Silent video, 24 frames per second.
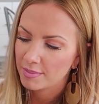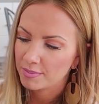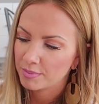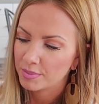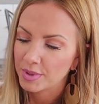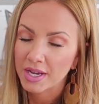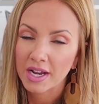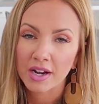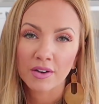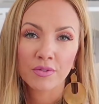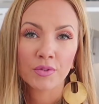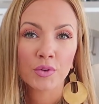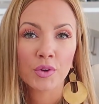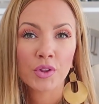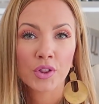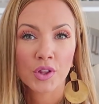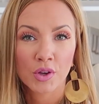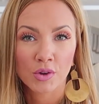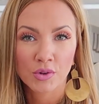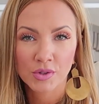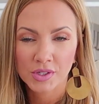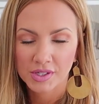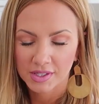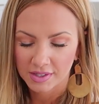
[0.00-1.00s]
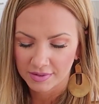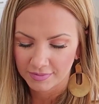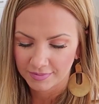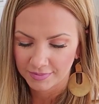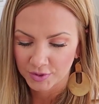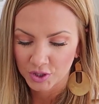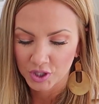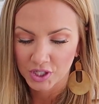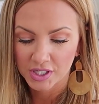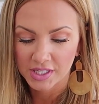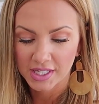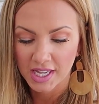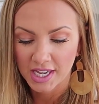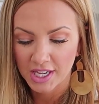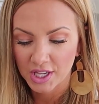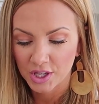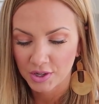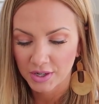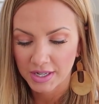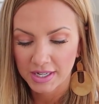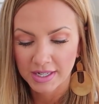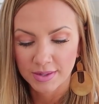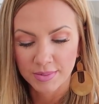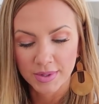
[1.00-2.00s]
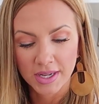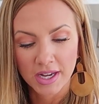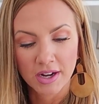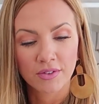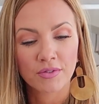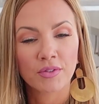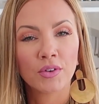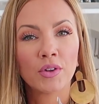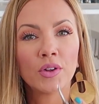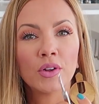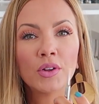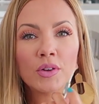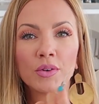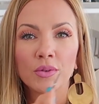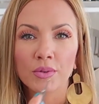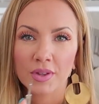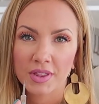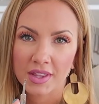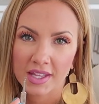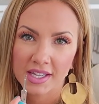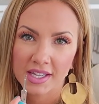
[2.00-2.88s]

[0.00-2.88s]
Be careful with those, just like you need to be careful with